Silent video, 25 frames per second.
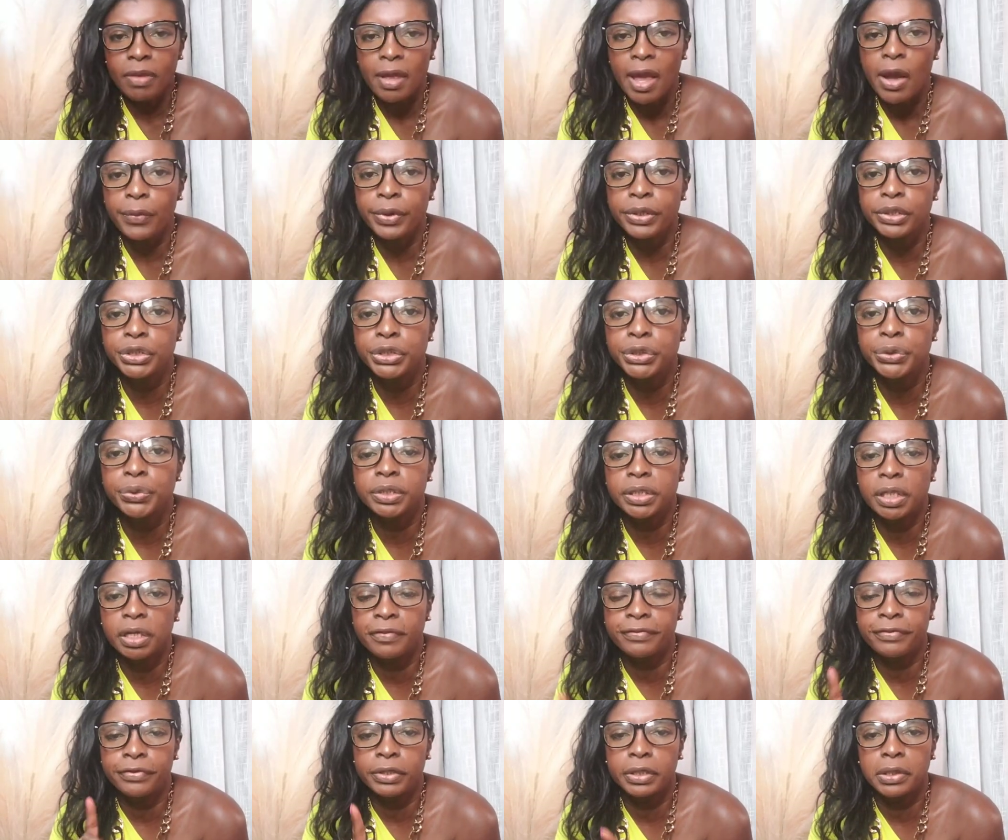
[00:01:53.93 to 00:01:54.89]
I went to
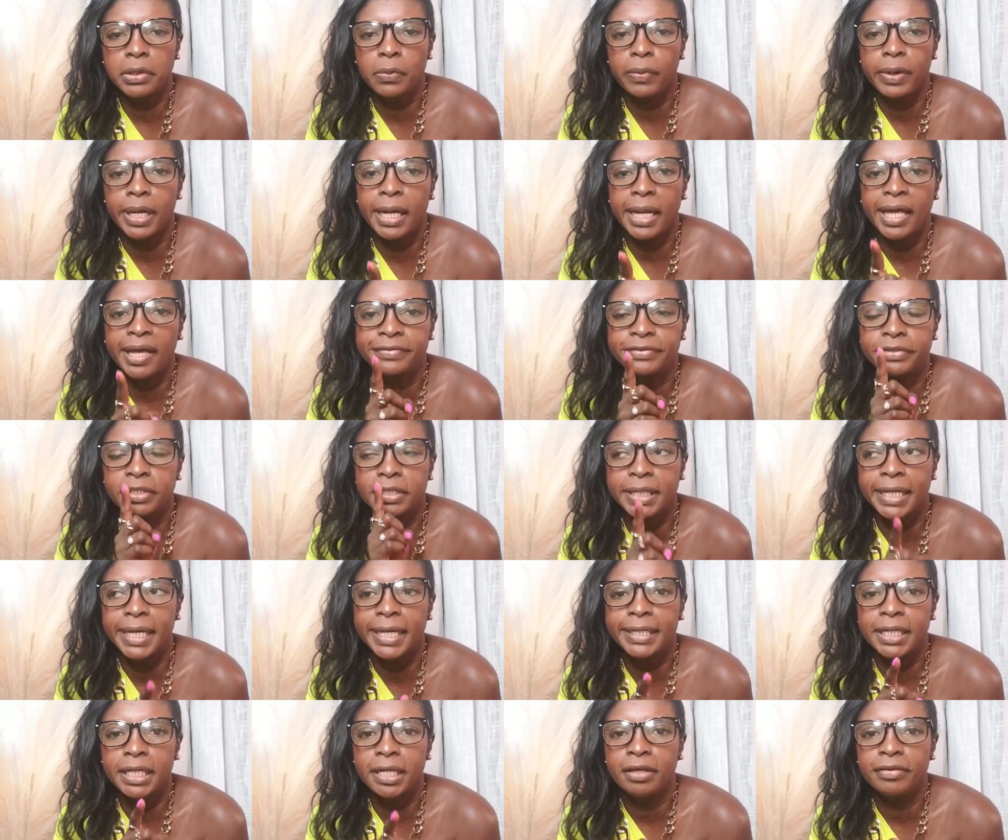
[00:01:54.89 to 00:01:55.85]
UTech for a little while after
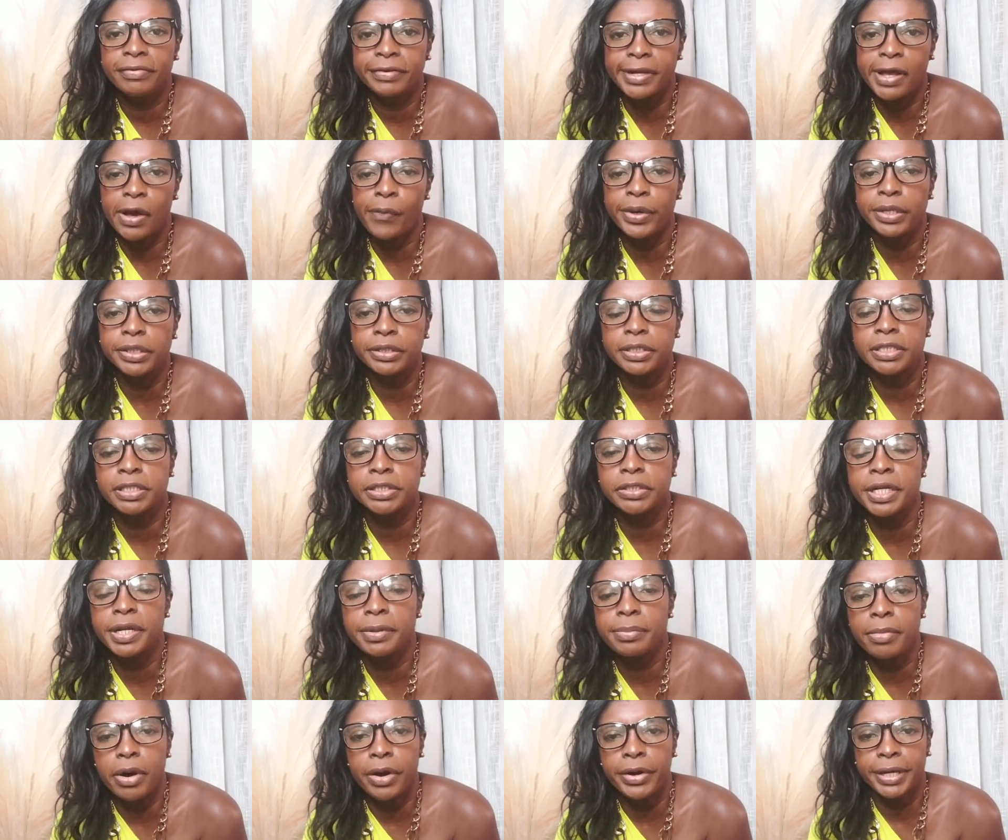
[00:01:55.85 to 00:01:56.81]
9/11. I went to
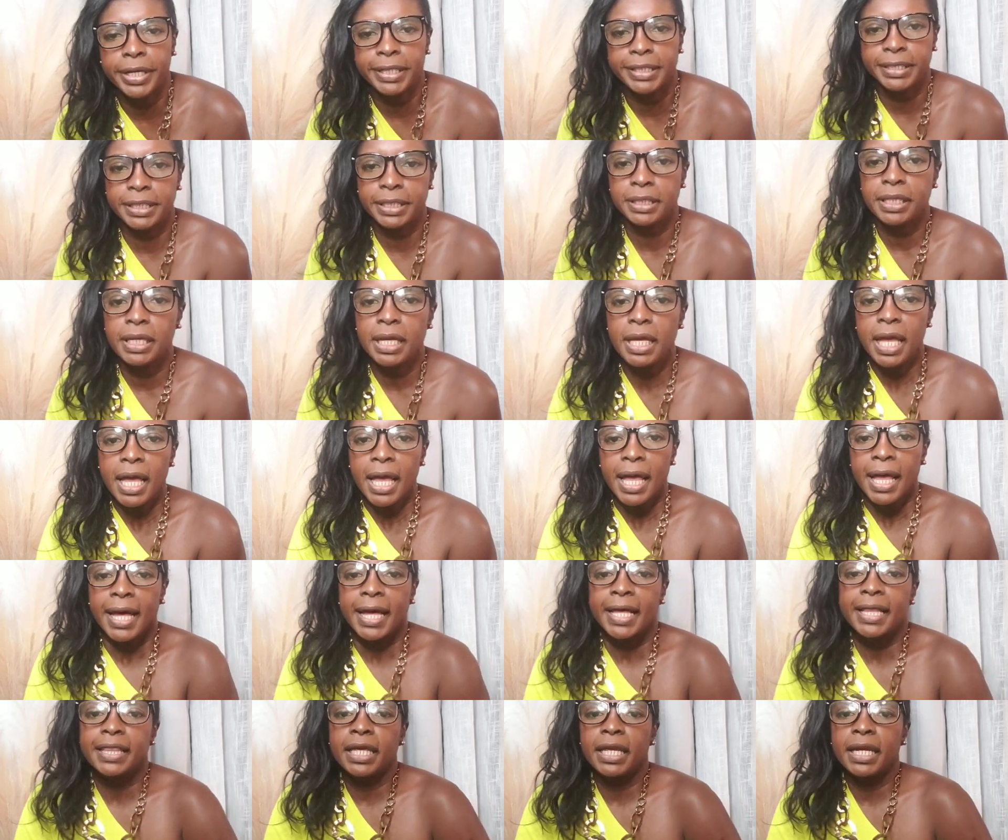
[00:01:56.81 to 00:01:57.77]
study marketing,
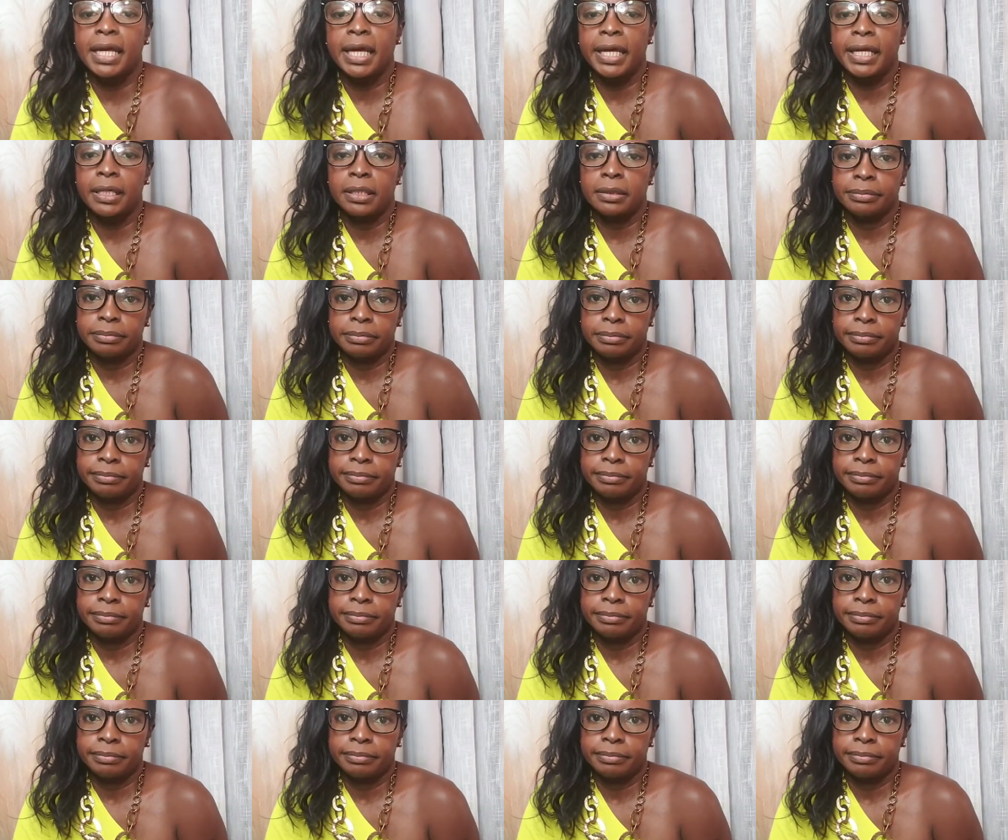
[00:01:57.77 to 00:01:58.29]
and then I